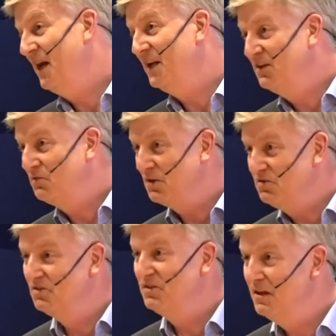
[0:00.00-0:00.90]
And it's
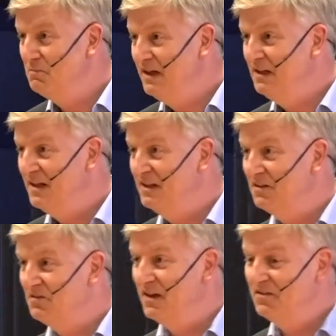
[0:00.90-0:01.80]
what you see in many
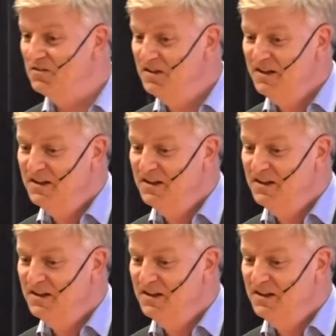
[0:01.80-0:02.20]
data sets.